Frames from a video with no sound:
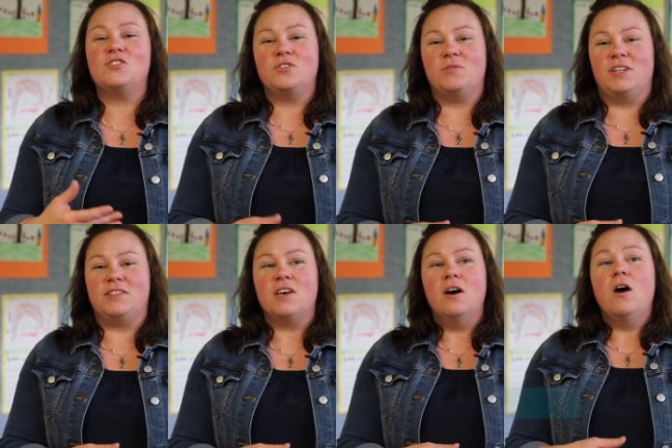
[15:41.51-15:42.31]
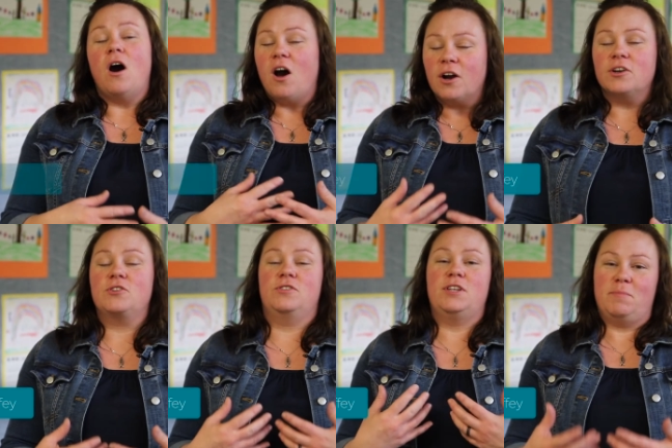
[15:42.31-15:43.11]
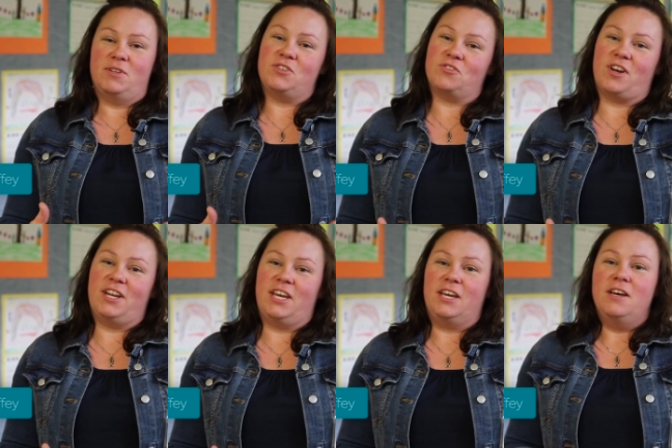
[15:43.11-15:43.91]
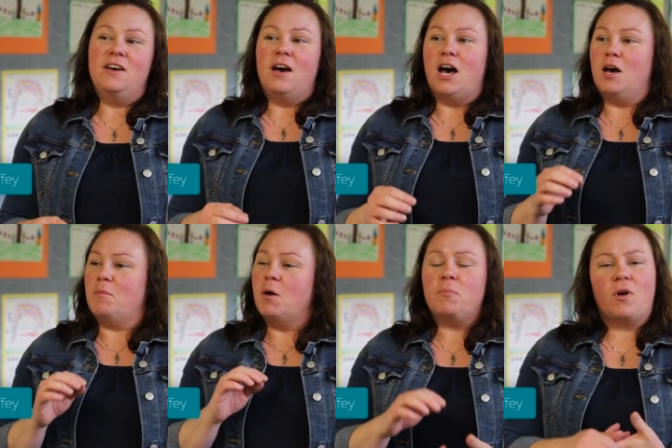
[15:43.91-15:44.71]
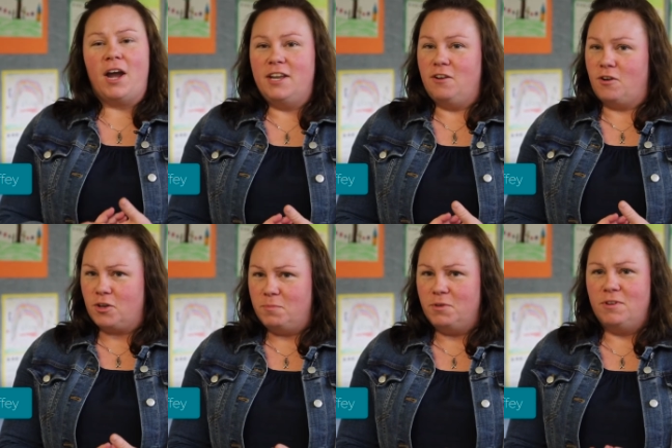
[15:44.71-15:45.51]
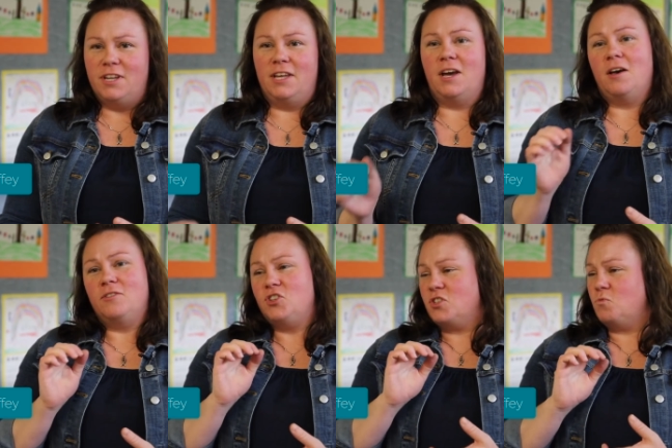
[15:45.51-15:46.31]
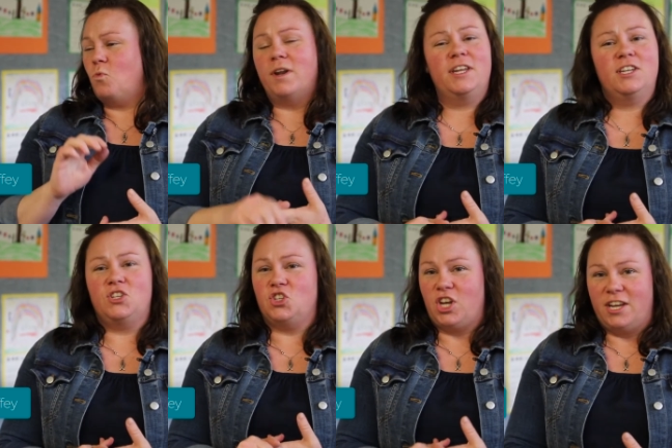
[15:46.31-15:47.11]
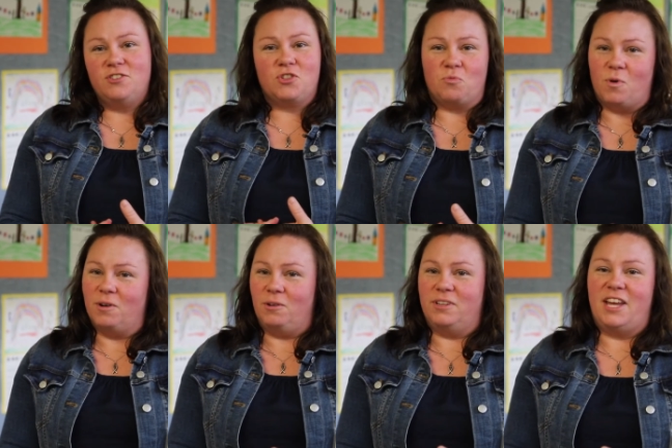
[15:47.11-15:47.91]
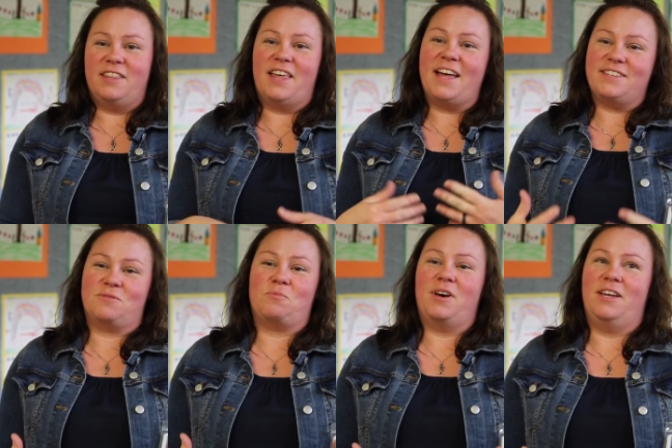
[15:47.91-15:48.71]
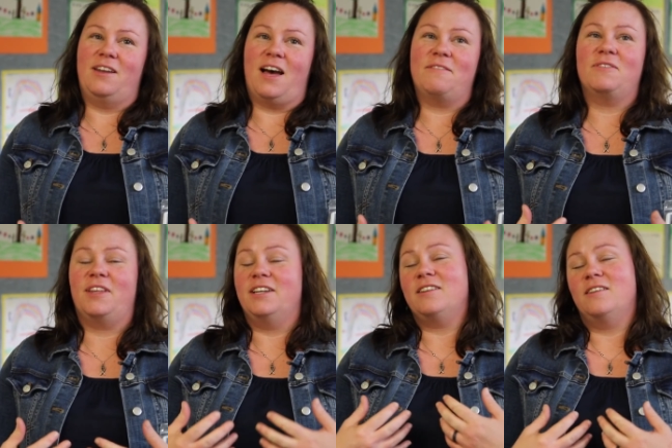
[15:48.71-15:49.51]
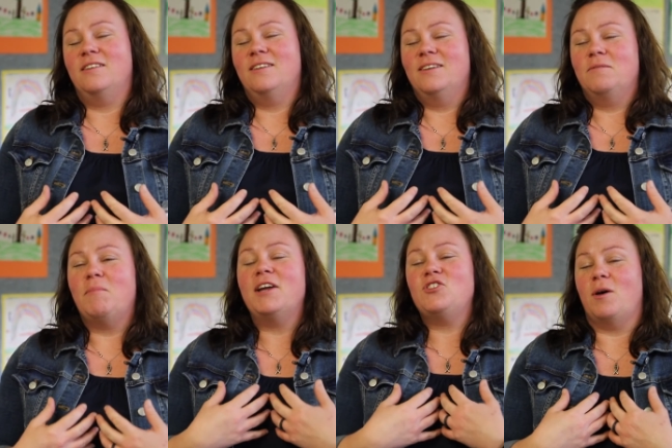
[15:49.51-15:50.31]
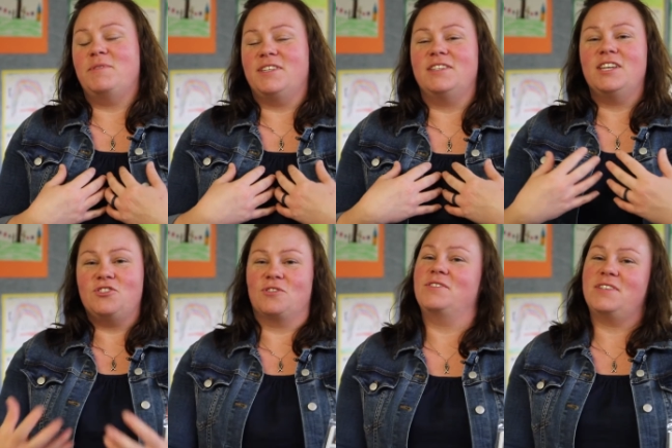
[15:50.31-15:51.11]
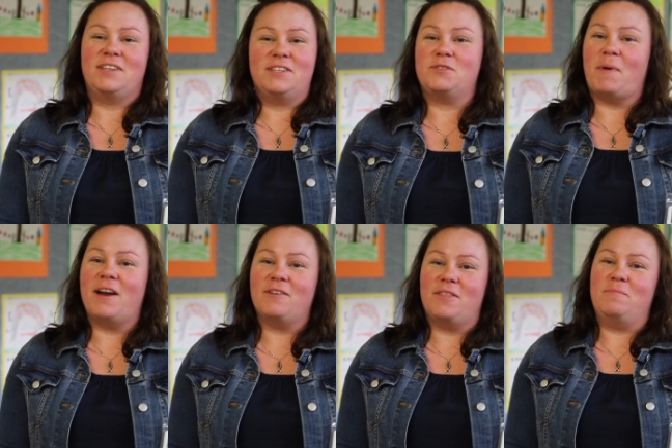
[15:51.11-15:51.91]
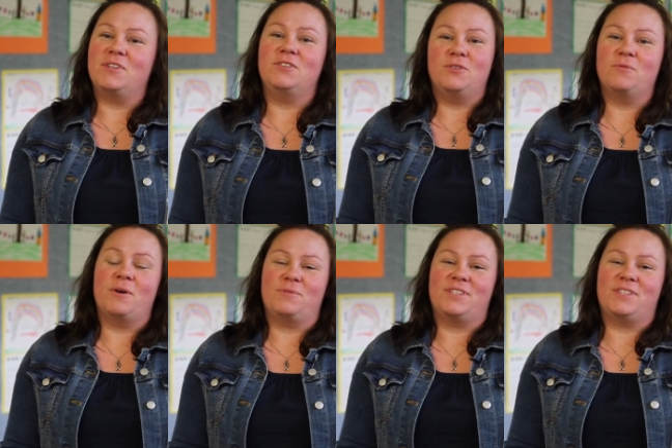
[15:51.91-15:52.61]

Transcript: students are demonstrating um, a pride in our community, just wanting to change the world, and that's what I feel like my job as a teacher is to inspire them to do those